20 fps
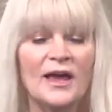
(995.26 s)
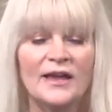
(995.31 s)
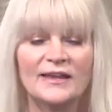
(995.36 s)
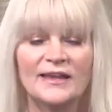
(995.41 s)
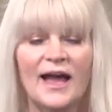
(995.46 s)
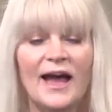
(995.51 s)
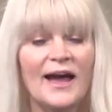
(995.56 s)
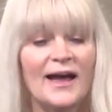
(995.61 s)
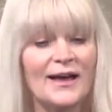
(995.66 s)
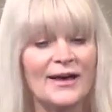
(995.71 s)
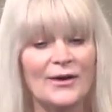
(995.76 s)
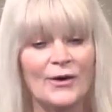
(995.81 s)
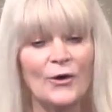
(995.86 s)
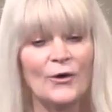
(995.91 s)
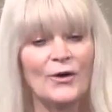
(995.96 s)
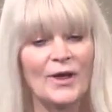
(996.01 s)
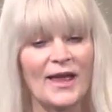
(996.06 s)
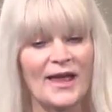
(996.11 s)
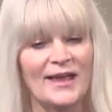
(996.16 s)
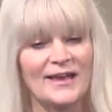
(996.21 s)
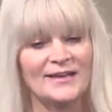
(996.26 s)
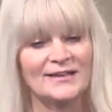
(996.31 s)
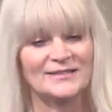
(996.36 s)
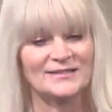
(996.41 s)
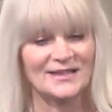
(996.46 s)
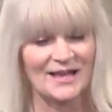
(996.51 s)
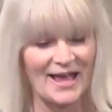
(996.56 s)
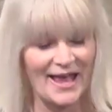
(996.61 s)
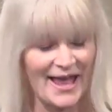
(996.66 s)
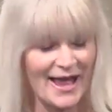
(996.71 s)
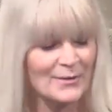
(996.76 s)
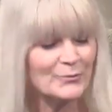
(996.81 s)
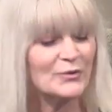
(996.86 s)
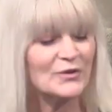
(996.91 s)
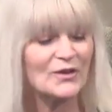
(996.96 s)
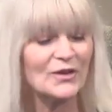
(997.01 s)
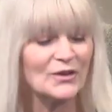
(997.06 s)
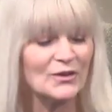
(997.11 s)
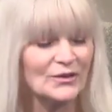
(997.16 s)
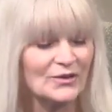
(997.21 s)
Yeah, okay,
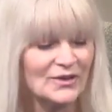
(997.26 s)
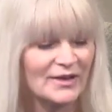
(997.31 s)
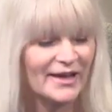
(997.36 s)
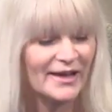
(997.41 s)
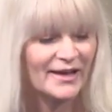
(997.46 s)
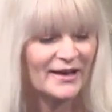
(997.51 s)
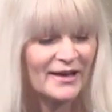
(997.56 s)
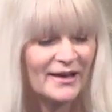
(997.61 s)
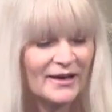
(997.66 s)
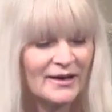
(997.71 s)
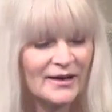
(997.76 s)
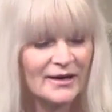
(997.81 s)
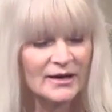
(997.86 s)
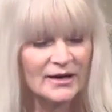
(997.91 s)
absolutely. Okay.